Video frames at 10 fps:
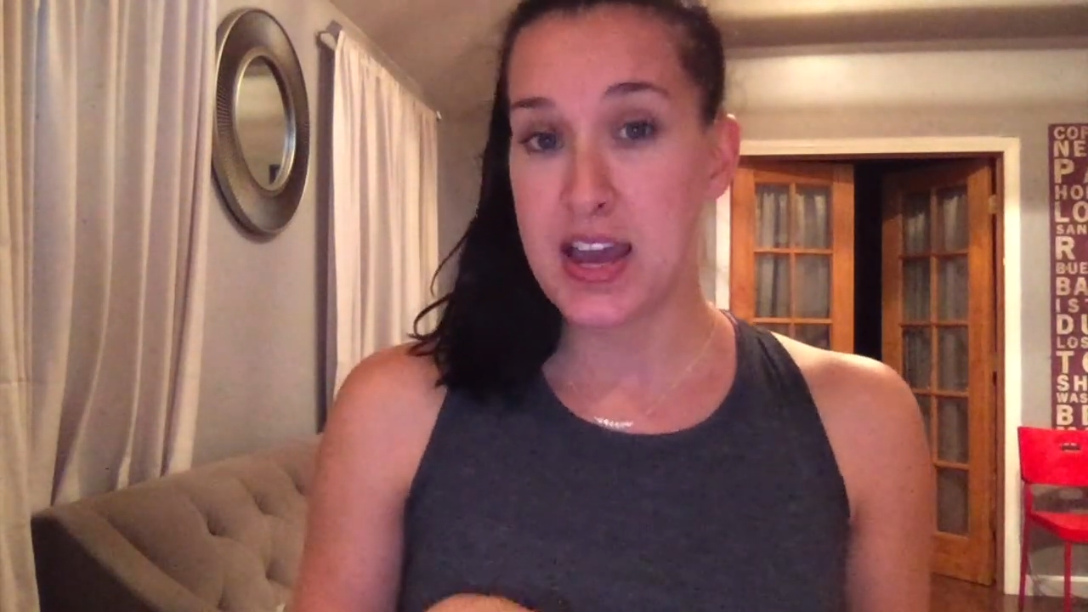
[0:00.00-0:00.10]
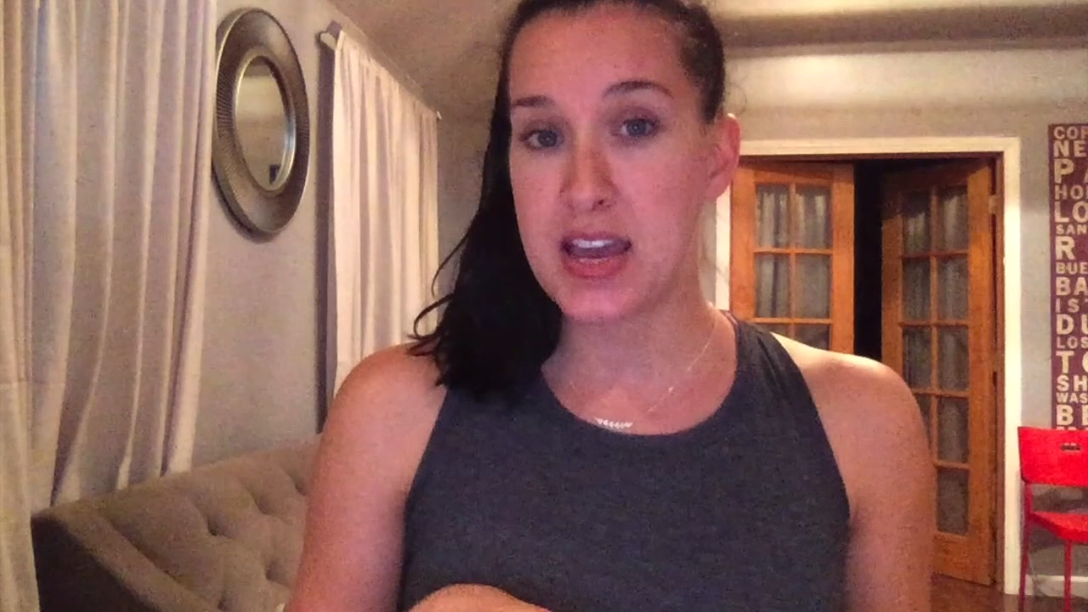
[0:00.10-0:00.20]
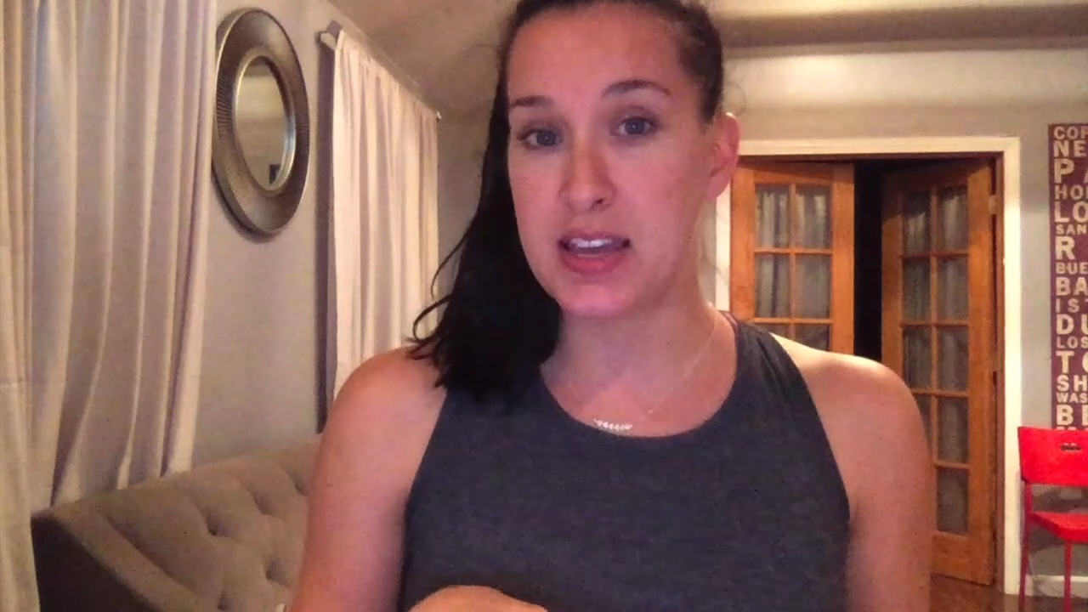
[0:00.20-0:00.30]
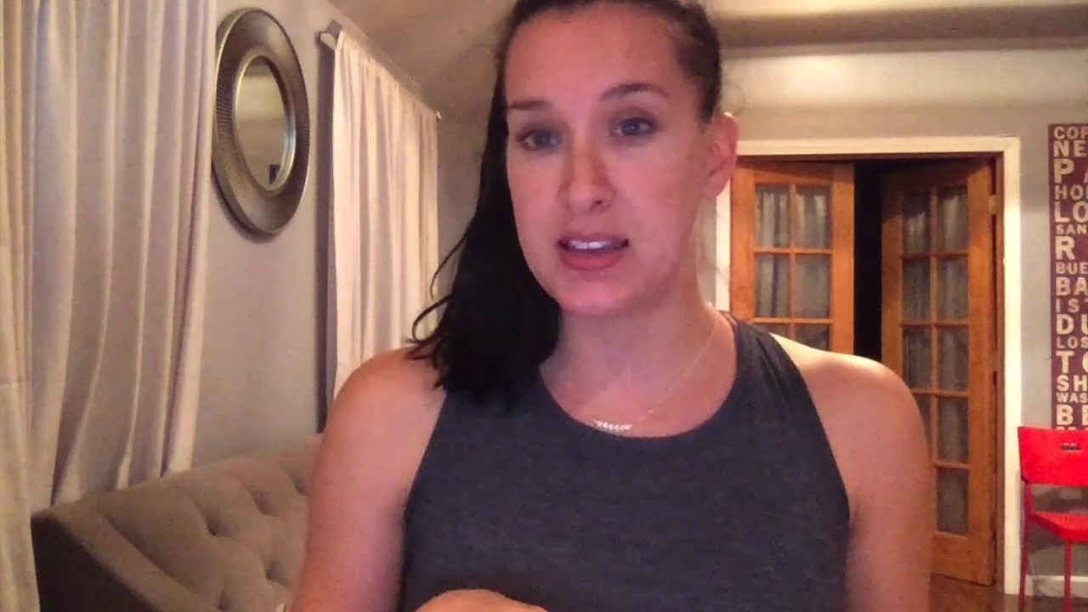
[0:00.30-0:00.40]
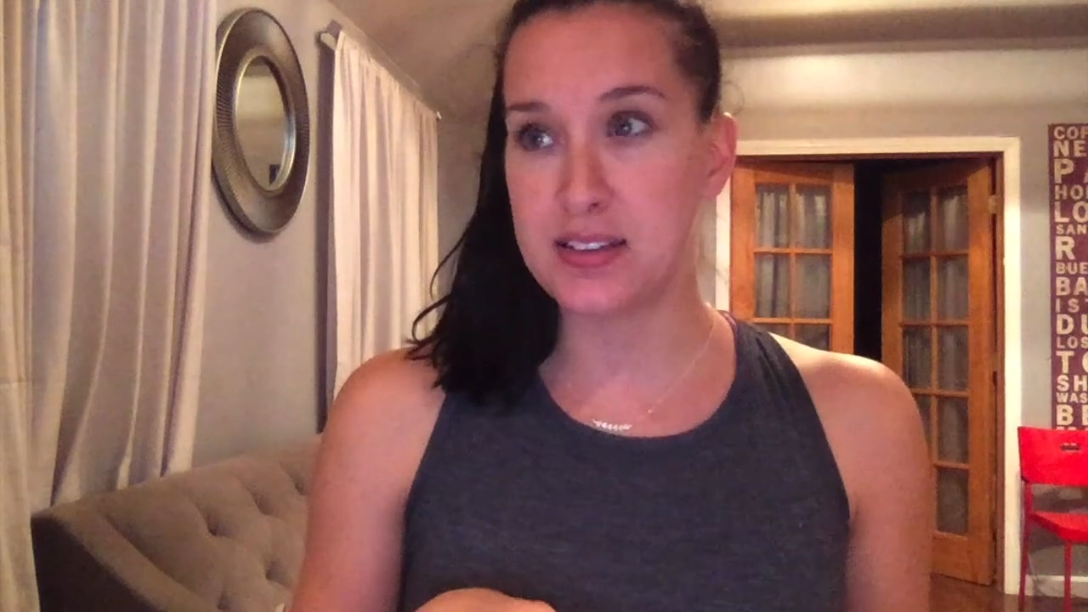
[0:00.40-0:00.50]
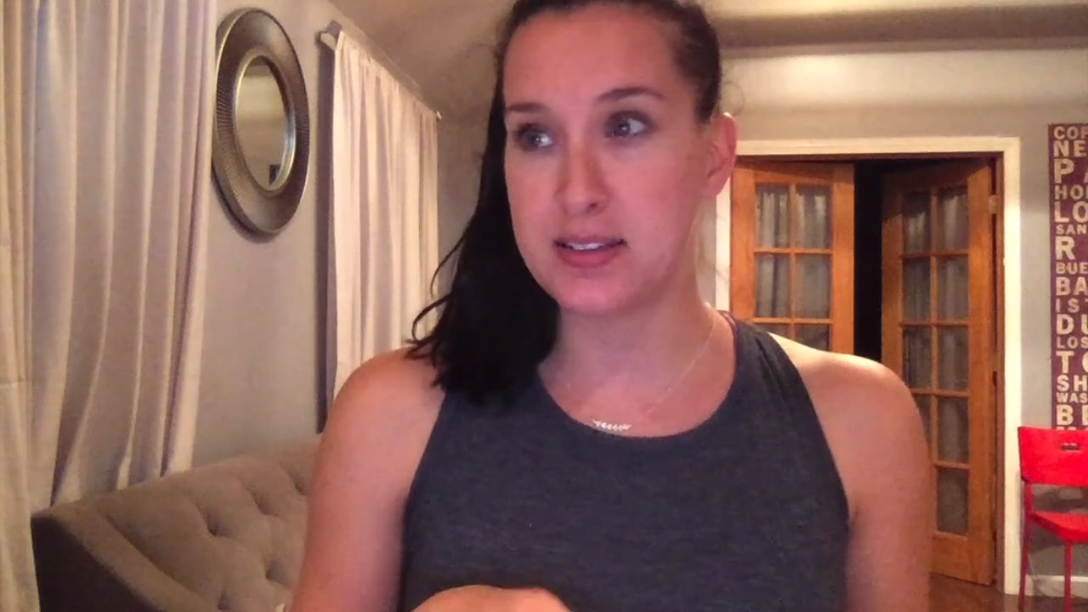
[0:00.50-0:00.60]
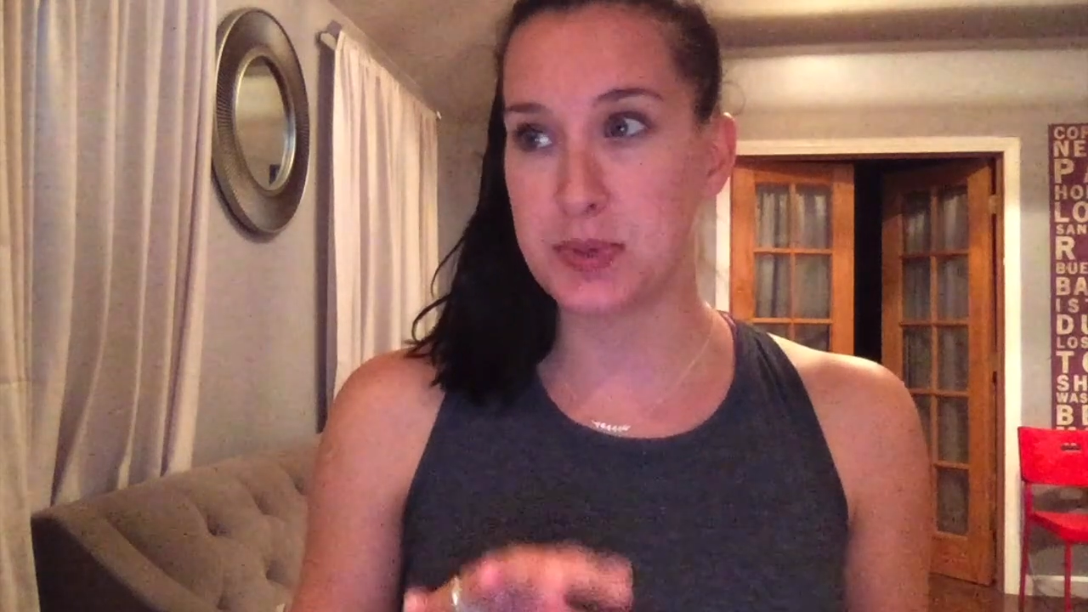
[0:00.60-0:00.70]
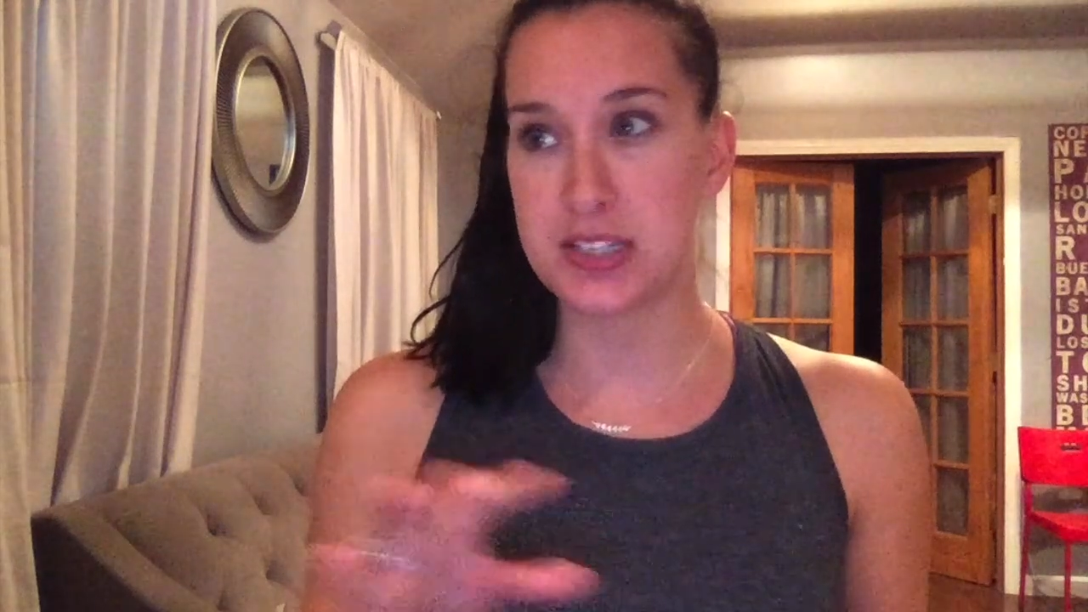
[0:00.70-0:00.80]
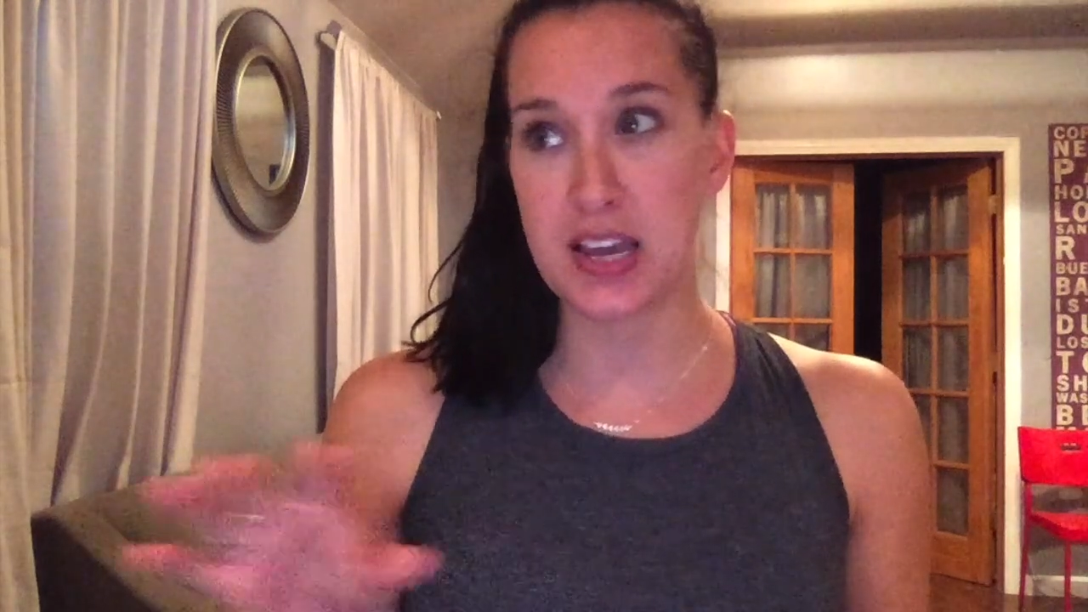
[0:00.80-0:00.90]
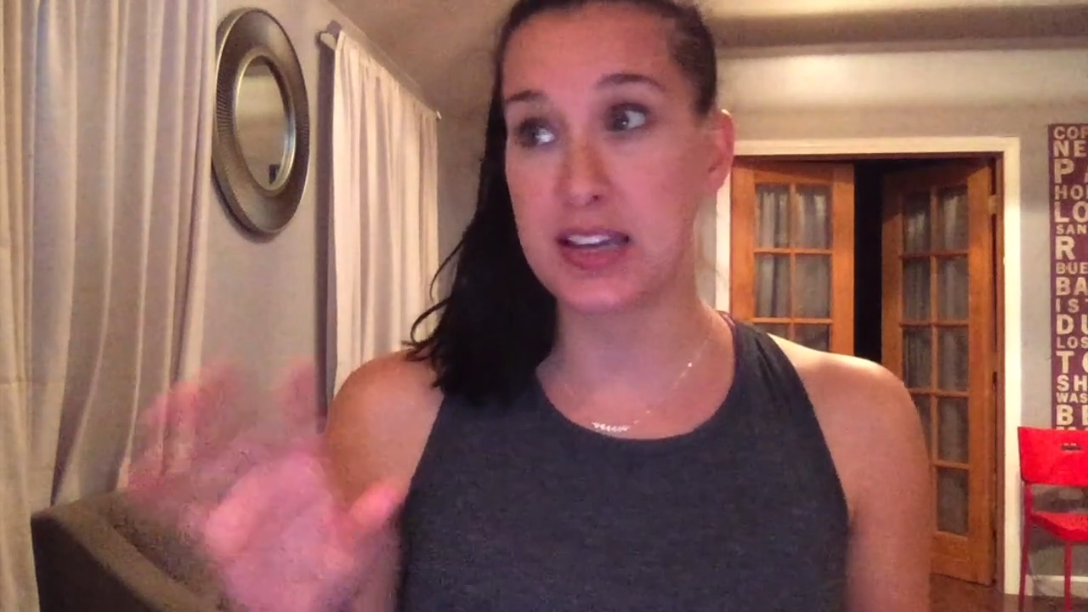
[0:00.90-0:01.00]
is
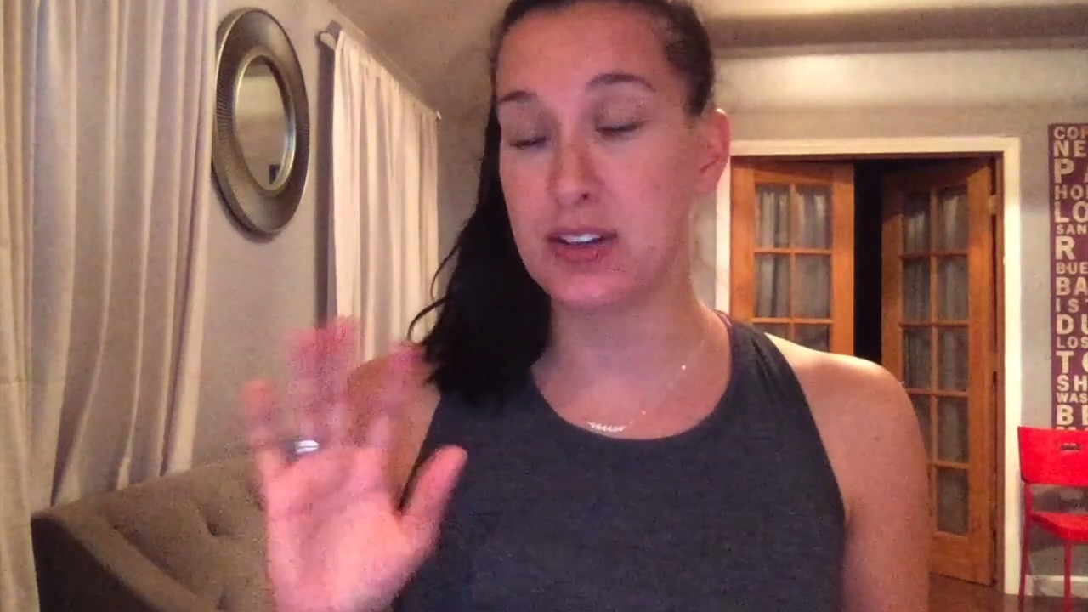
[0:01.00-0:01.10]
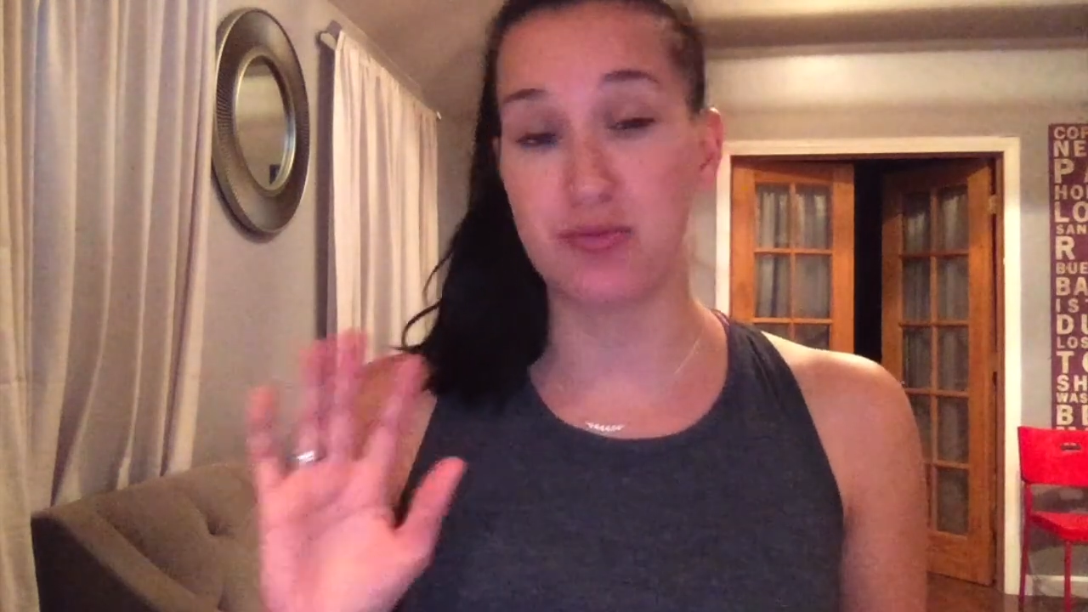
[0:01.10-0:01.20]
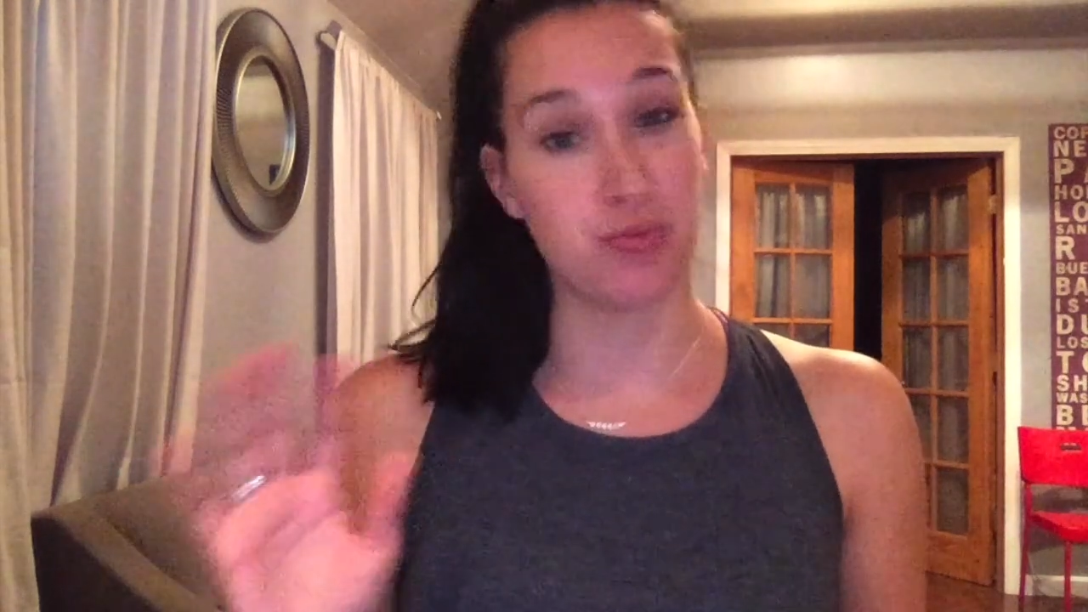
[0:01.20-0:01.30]
because I get